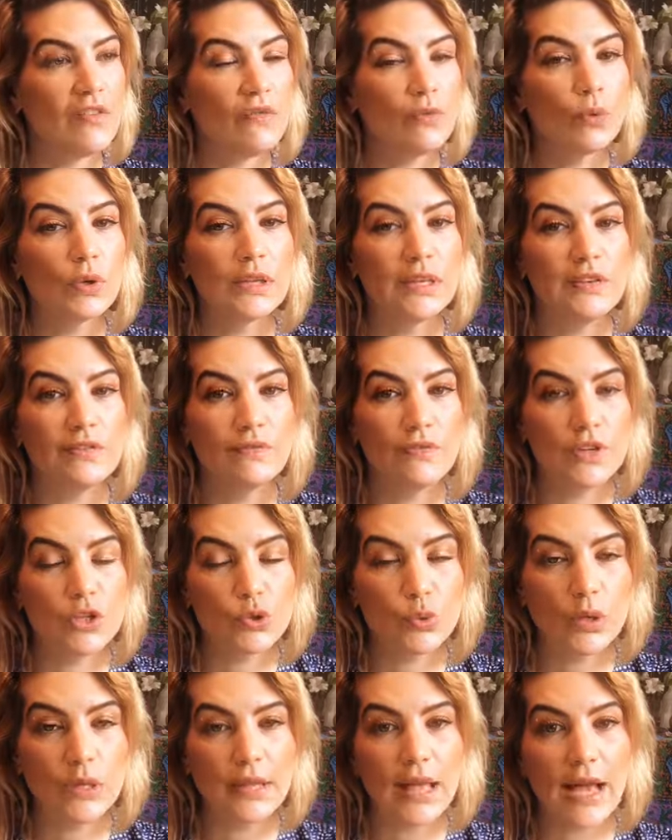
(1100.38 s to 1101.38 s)
really
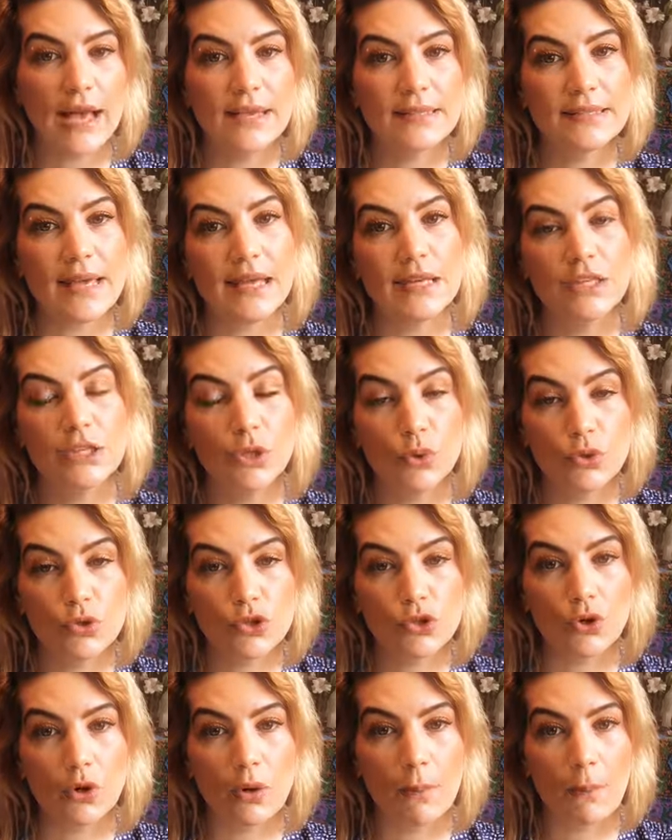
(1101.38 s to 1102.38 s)
visualize and
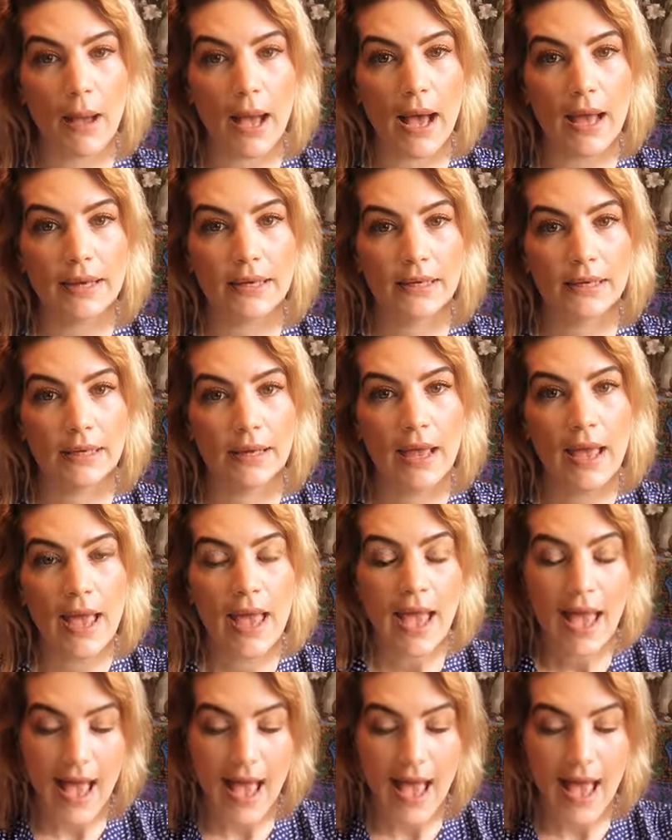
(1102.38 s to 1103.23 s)
use your body